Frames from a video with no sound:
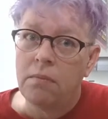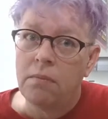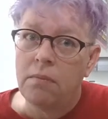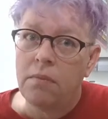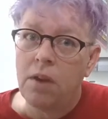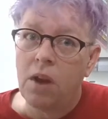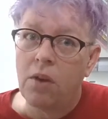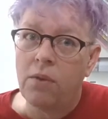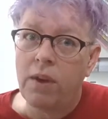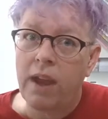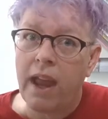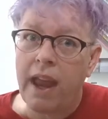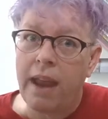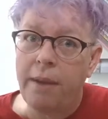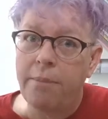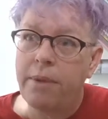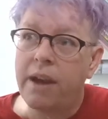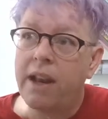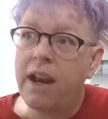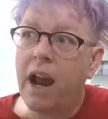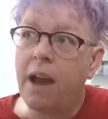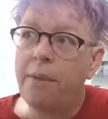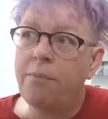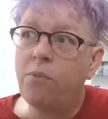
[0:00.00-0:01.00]
Okay,
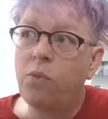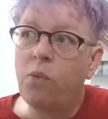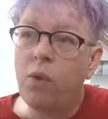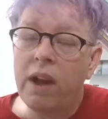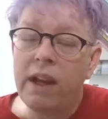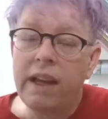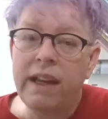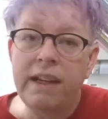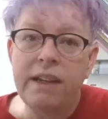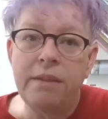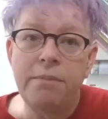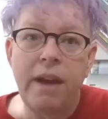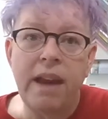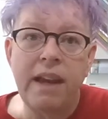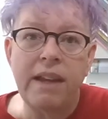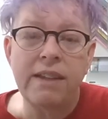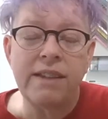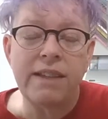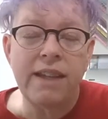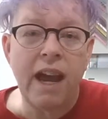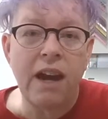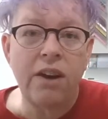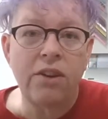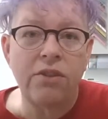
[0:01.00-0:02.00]
but I'm willing to make the
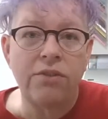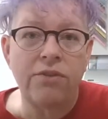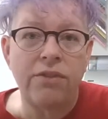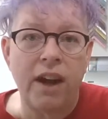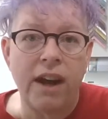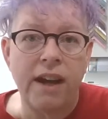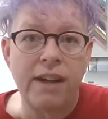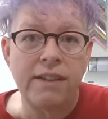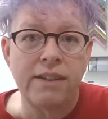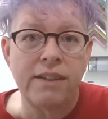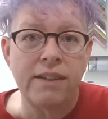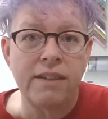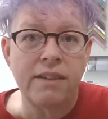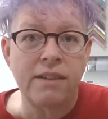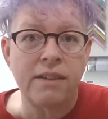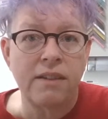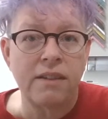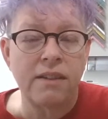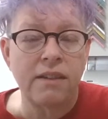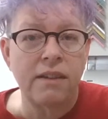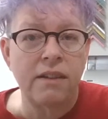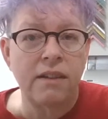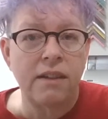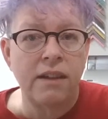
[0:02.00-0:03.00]

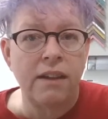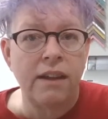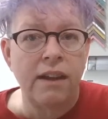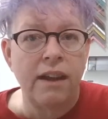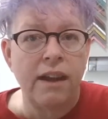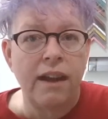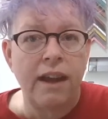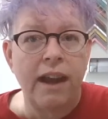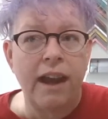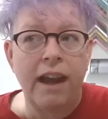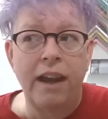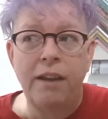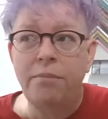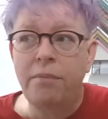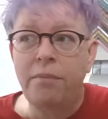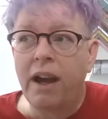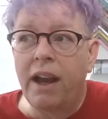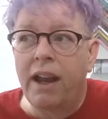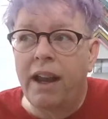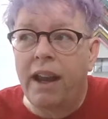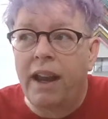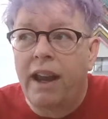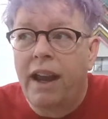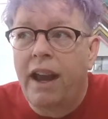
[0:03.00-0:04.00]
sacrifices. And
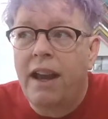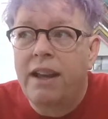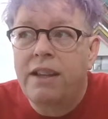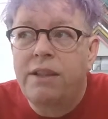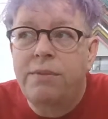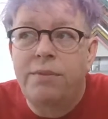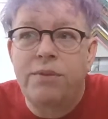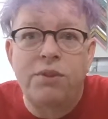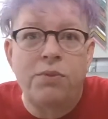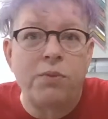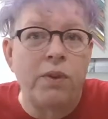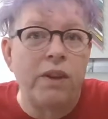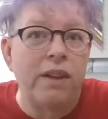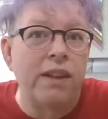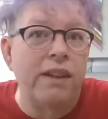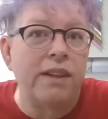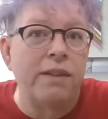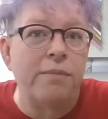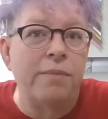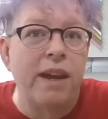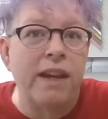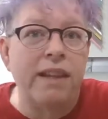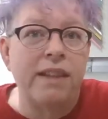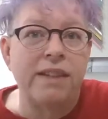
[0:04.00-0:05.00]
my husband's willing to
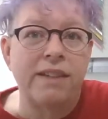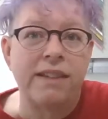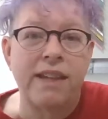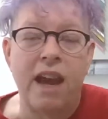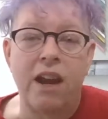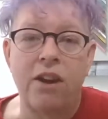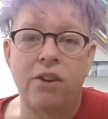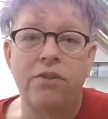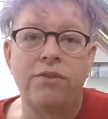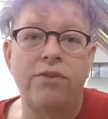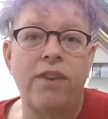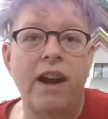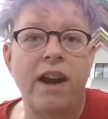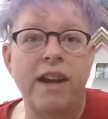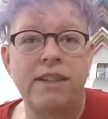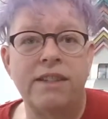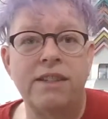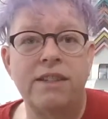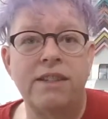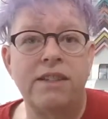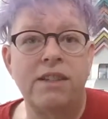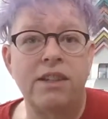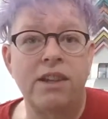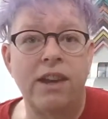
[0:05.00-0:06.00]
make the
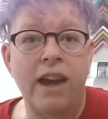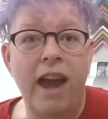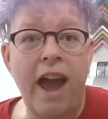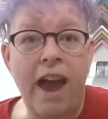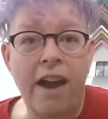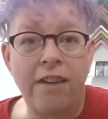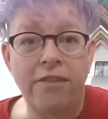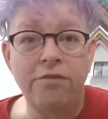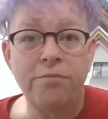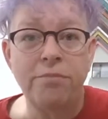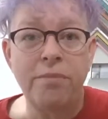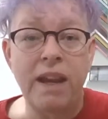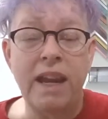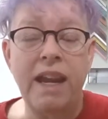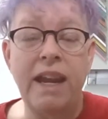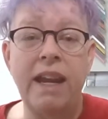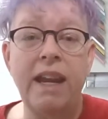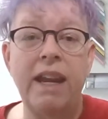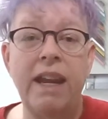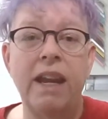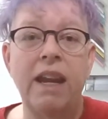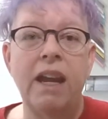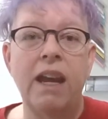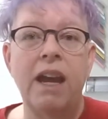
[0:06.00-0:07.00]
sacrifices to have
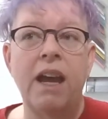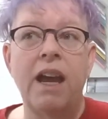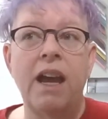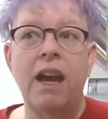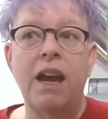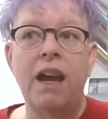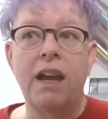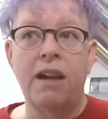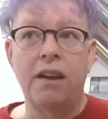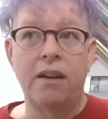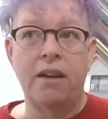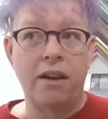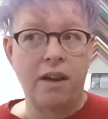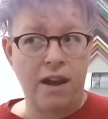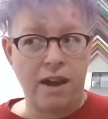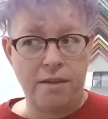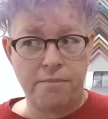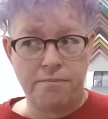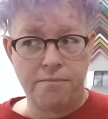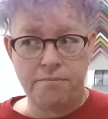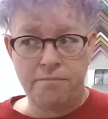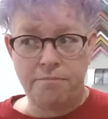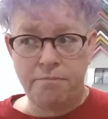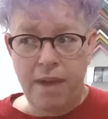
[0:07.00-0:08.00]
me
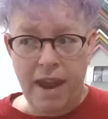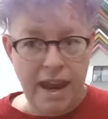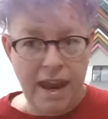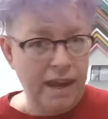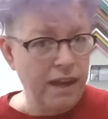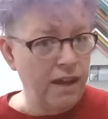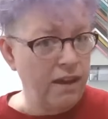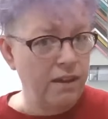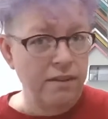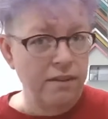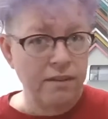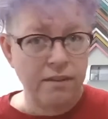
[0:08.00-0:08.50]
make